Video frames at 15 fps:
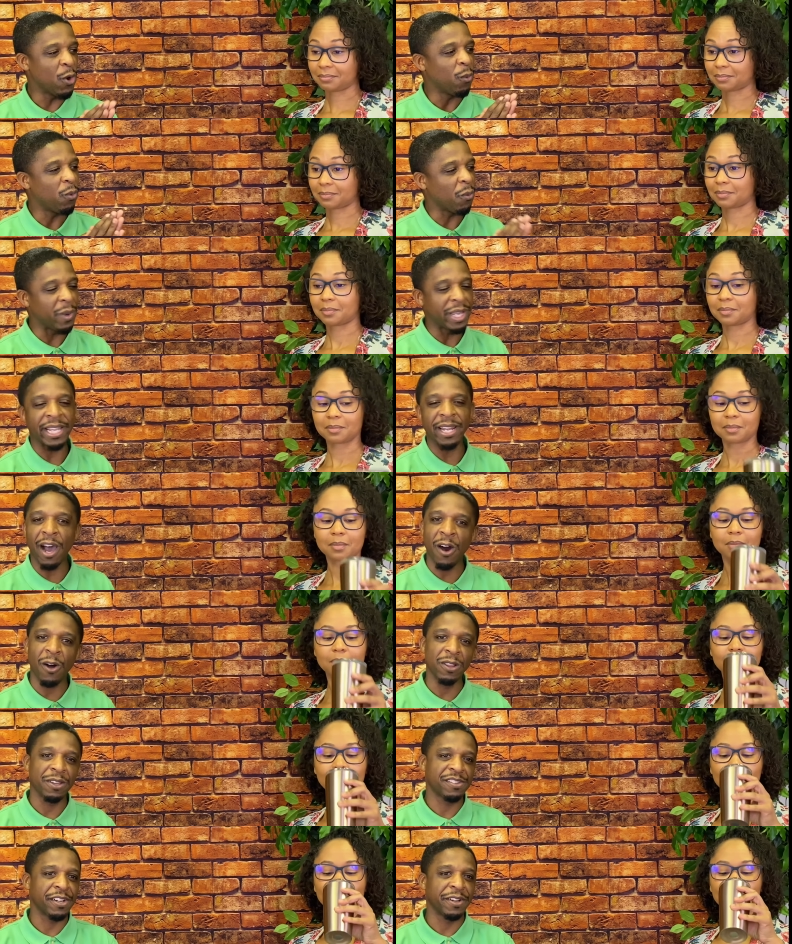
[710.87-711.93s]
Speaker 1: we can all
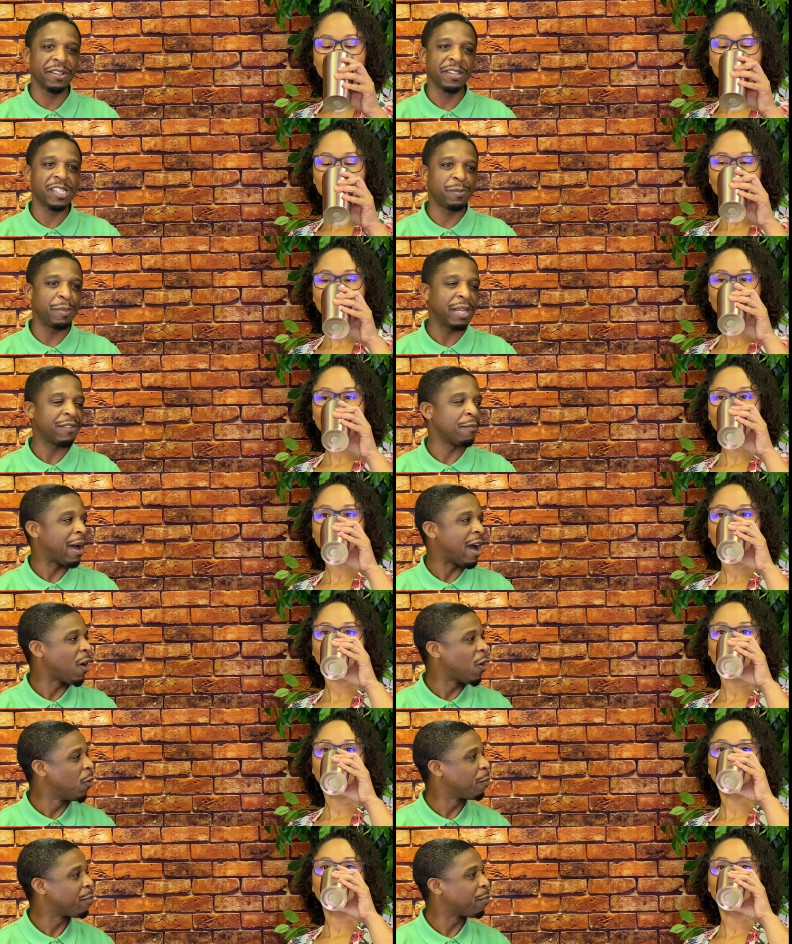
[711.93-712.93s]
certainly speak from our own